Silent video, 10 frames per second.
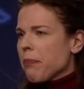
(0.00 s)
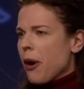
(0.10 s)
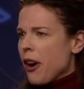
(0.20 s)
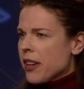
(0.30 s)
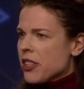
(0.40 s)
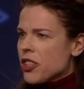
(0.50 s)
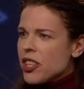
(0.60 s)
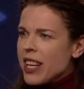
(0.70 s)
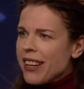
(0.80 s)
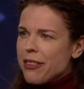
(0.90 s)
part
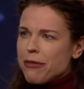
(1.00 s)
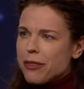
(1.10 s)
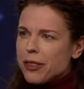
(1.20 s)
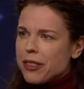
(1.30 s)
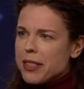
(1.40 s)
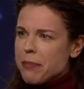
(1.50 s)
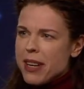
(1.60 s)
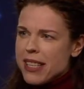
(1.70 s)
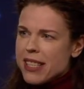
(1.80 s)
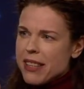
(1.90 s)
cheerful,
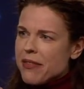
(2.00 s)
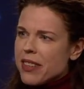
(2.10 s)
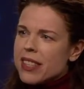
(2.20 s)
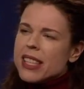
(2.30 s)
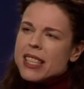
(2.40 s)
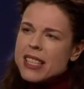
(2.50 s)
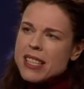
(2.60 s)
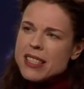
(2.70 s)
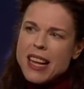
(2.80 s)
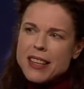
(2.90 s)
depressive,
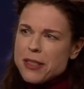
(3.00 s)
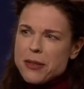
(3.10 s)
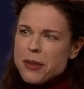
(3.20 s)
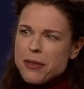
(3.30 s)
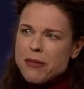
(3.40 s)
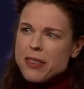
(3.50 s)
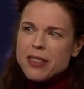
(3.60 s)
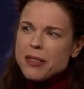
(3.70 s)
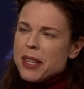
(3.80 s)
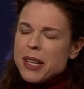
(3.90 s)
is that sort
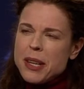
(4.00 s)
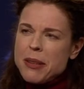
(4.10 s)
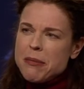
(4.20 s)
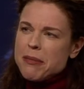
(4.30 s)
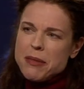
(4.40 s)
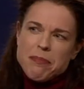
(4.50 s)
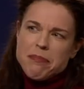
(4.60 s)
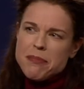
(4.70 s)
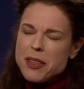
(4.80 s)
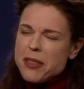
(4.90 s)
of
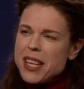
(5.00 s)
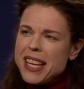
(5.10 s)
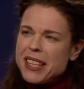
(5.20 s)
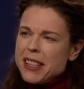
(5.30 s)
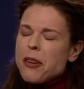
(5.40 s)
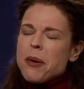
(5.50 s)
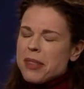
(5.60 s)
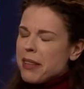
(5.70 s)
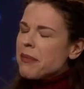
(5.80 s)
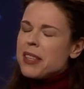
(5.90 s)
the thing,
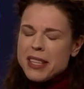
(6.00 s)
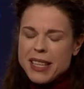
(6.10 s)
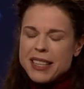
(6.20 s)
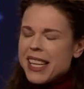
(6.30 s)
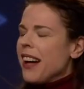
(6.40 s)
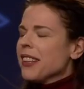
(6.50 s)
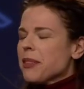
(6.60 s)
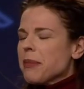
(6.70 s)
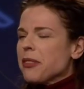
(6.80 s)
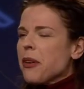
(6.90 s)
the
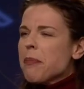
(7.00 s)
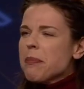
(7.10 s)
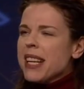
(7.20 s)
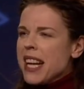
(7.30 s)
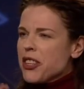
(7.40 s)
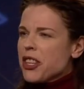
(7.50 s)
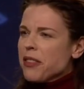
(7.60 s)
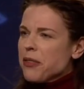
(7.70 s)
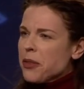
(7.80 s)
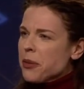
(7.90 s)
ultimate
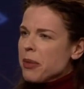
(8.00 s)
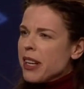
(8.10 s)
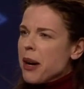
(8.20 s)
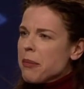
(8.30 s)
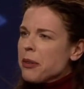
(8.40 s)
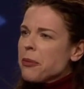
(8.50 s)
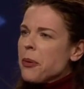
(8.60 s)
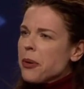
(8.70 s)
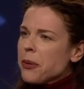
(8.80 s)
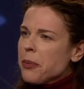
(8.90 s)
combination to become an
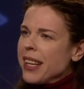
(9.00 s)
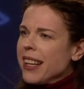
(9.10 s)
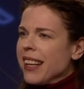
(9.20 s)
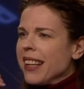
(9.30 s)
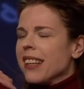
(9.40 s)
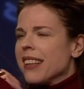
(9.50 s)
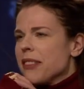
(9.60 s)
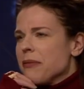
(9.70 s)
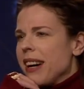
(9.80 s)
award-winning writer?